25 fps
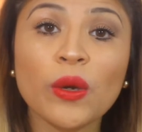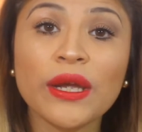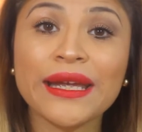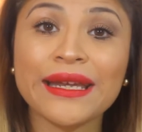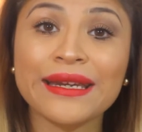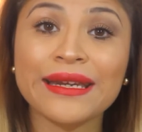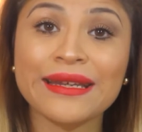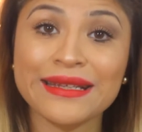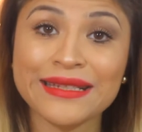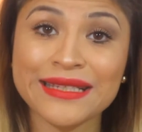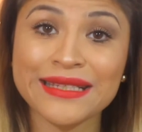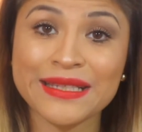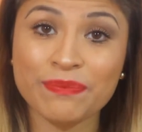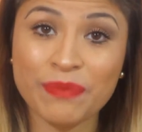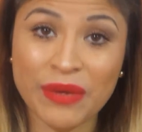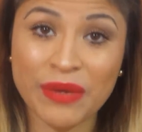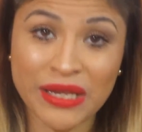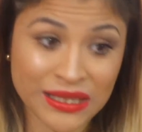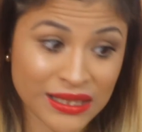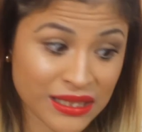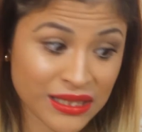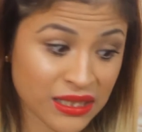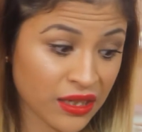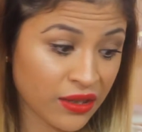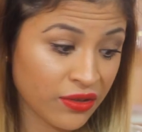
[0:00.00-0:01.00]

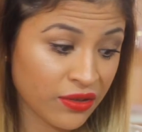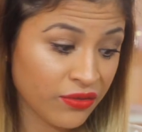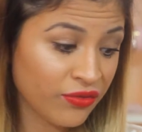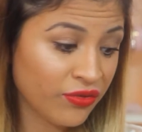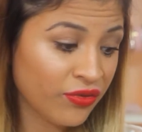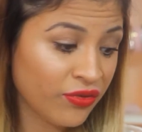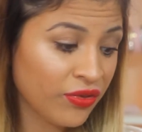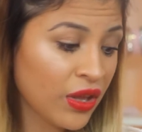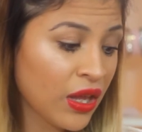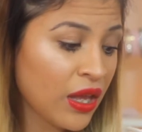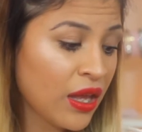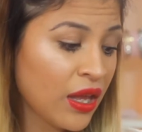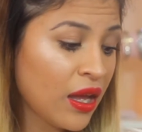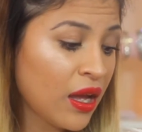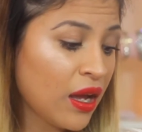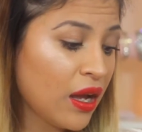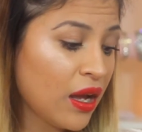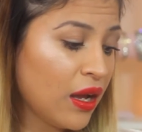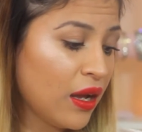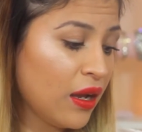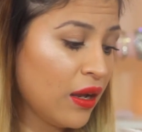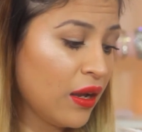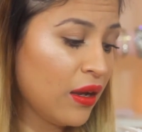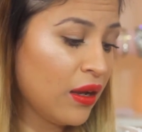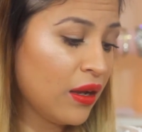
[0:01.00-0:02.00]
inexpensive.
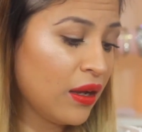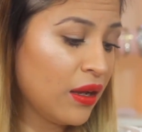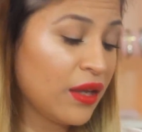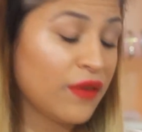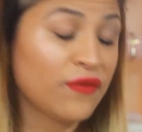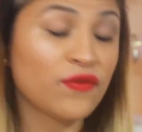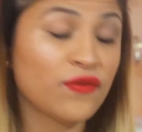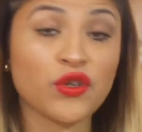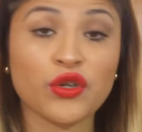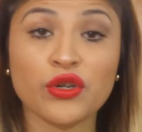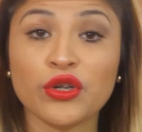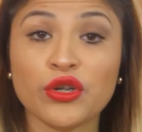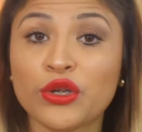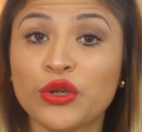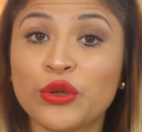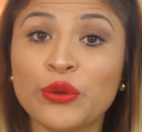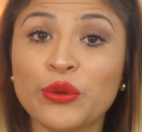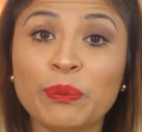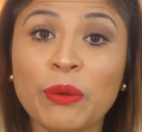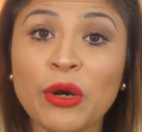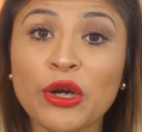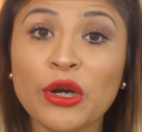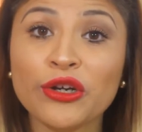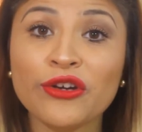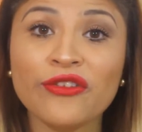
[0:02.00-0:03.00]
If you're a
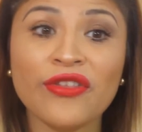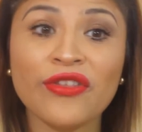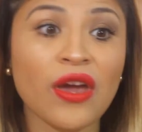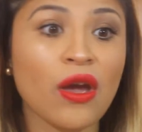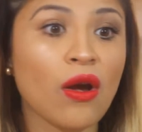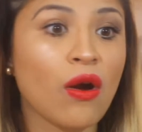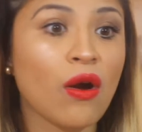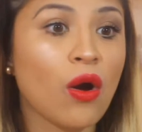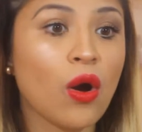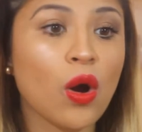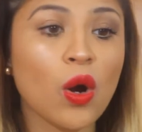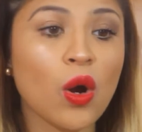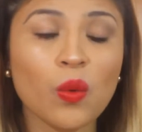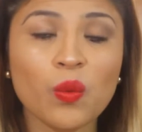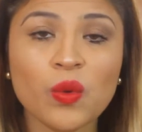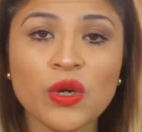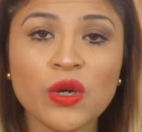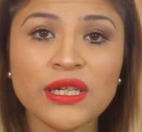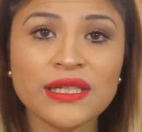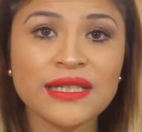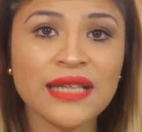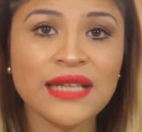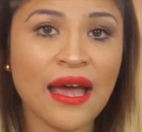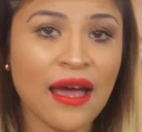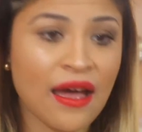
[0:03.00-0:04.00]
couponer, they
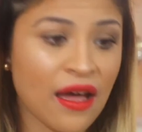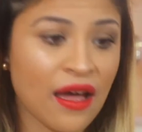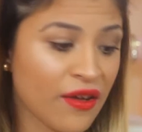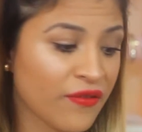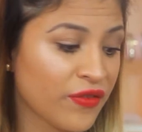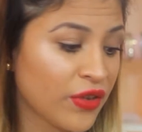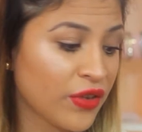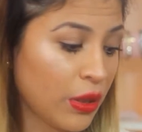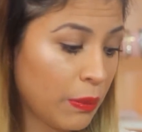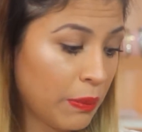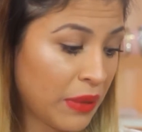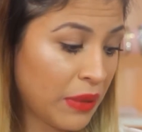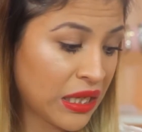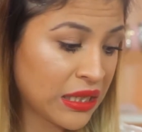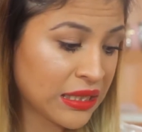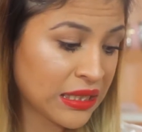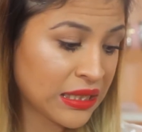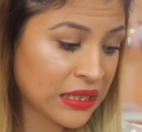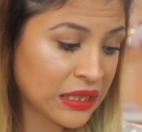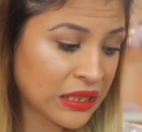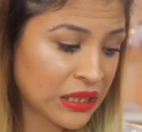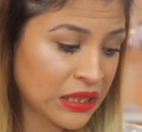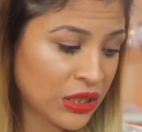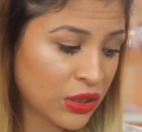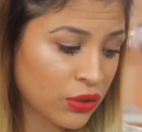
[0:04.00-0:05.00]
always have
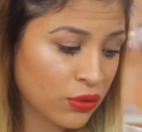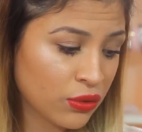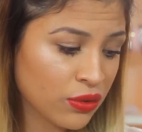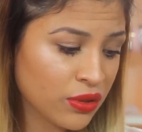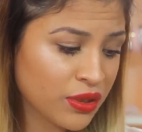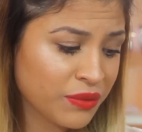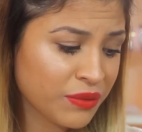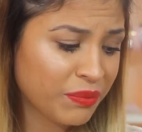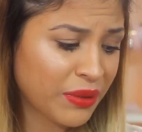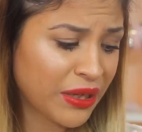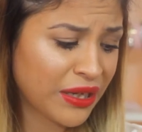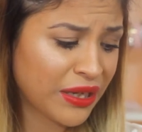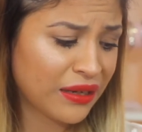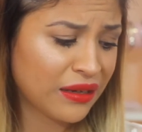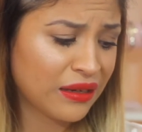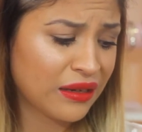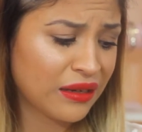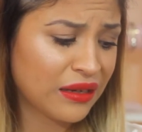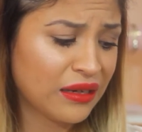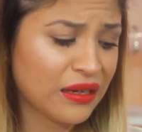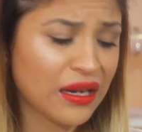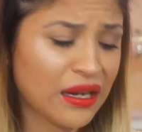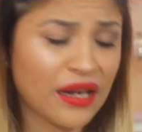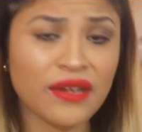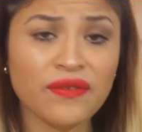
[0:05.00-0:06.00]
amazing deals. But
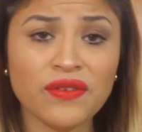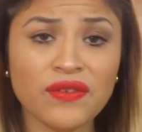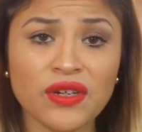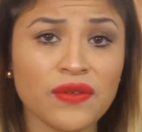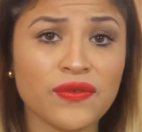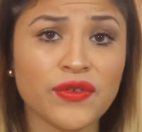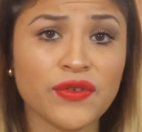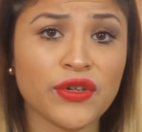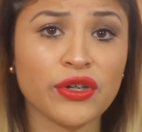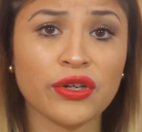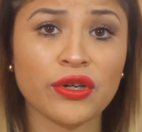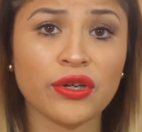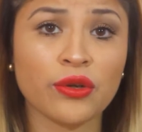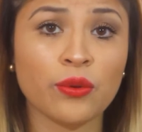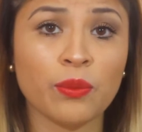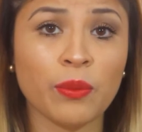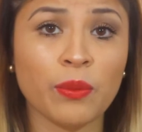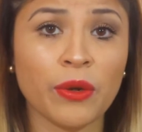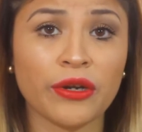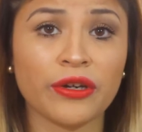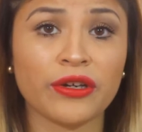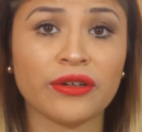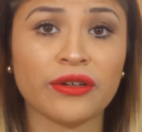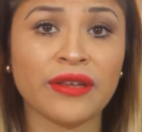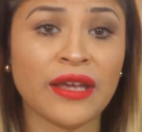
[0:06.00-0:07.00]
not even if you're a
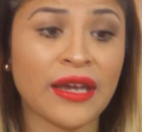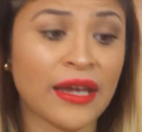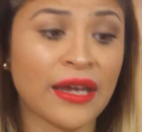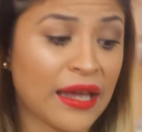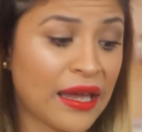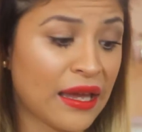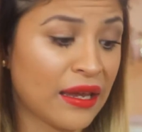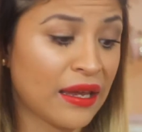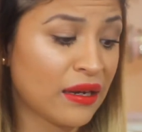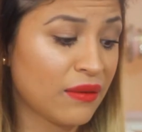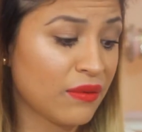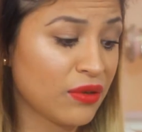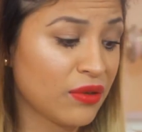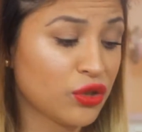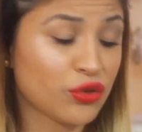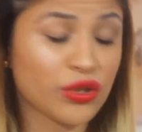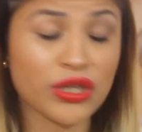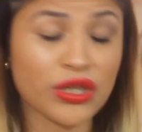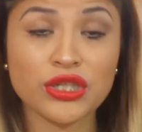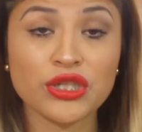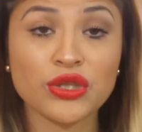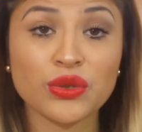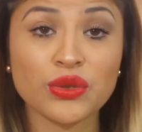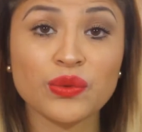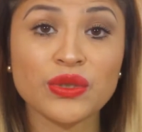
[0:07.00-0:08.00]
couponer. Like at
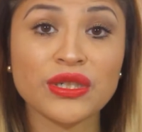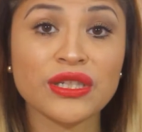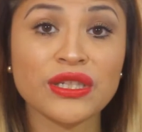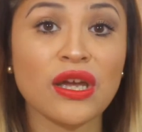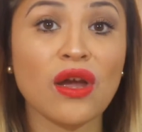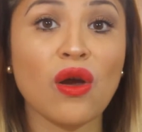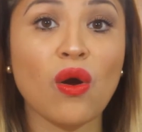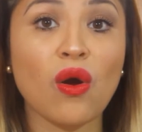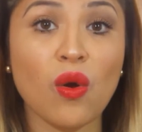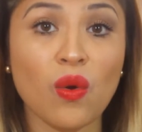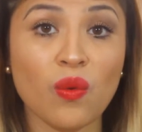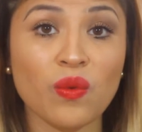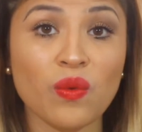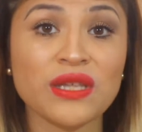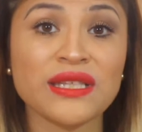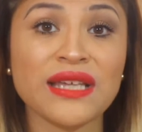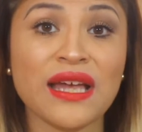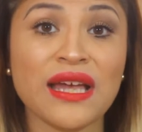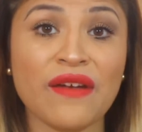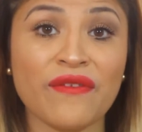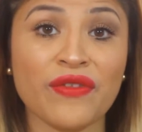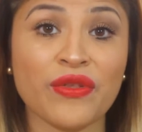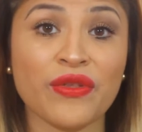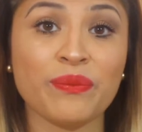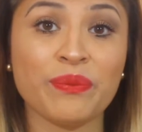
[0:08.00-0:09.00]
drugstores, they always
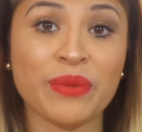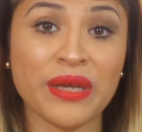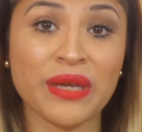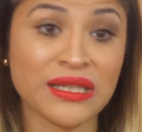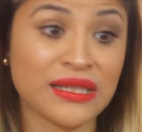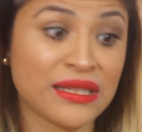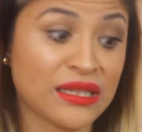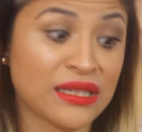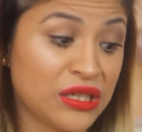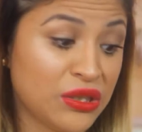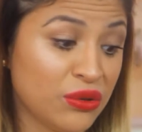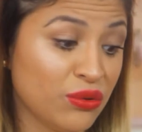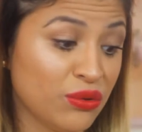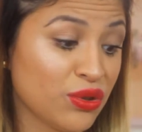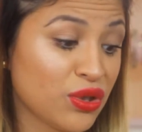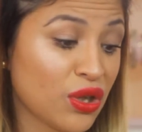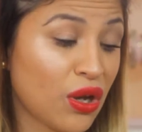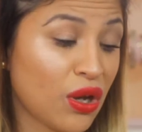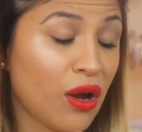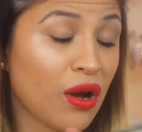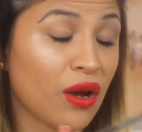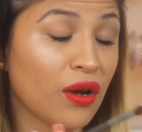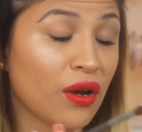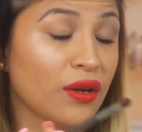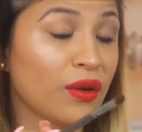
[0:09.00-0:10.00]
have the best deals
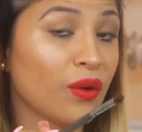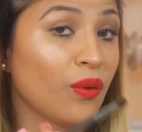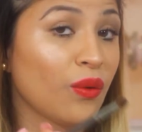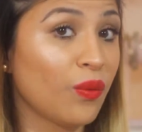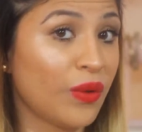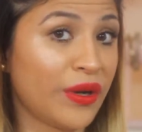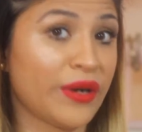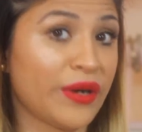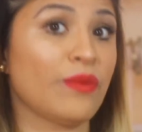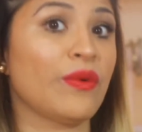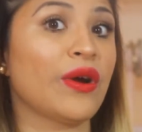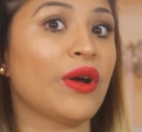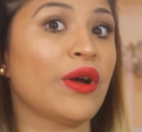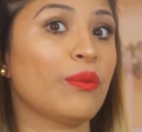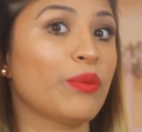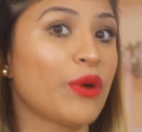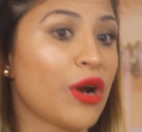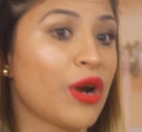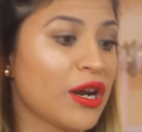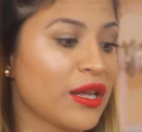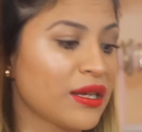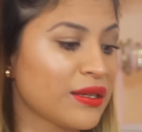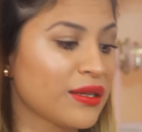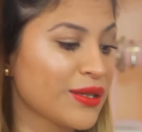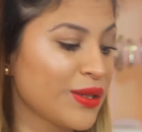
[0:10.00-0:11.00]
on Wet n Wild
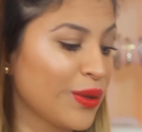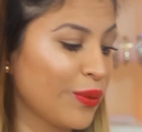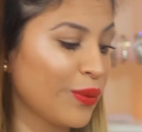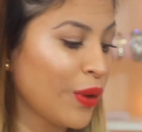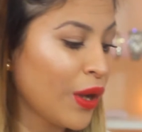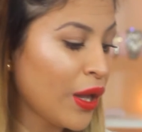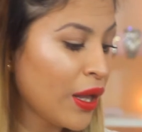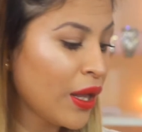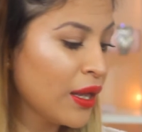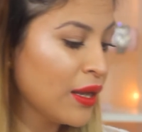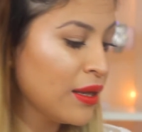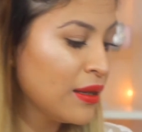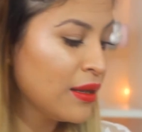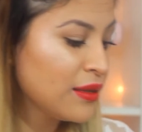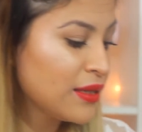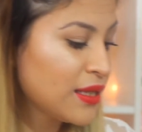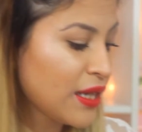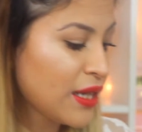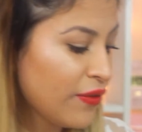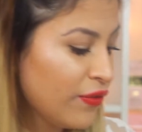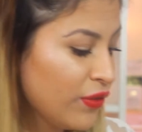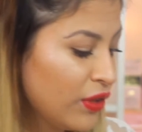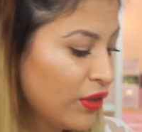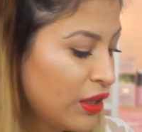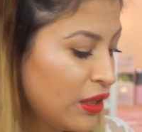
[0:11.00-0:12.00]
products. So
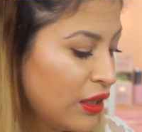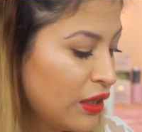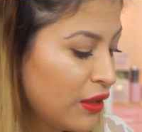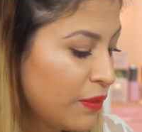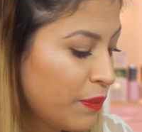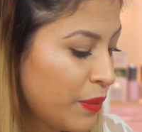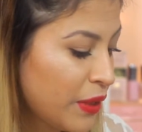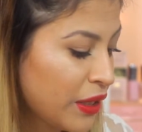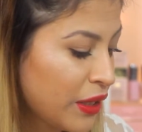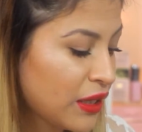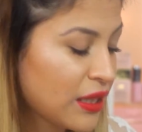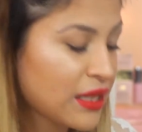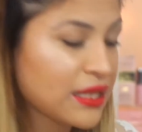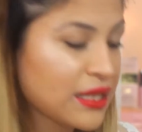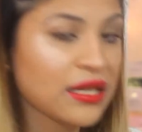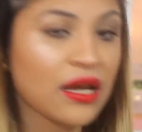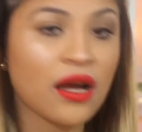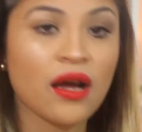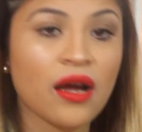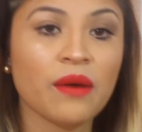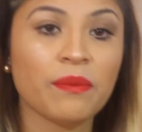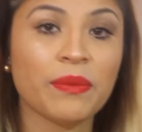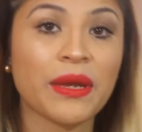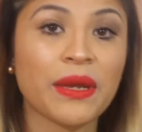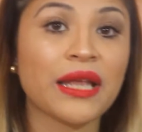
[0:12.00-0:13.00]
definitely need to pick this
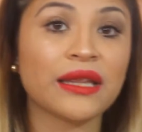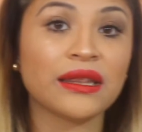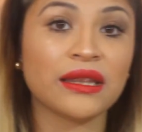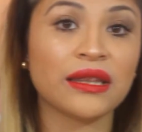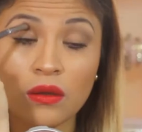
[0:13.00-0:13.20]
up.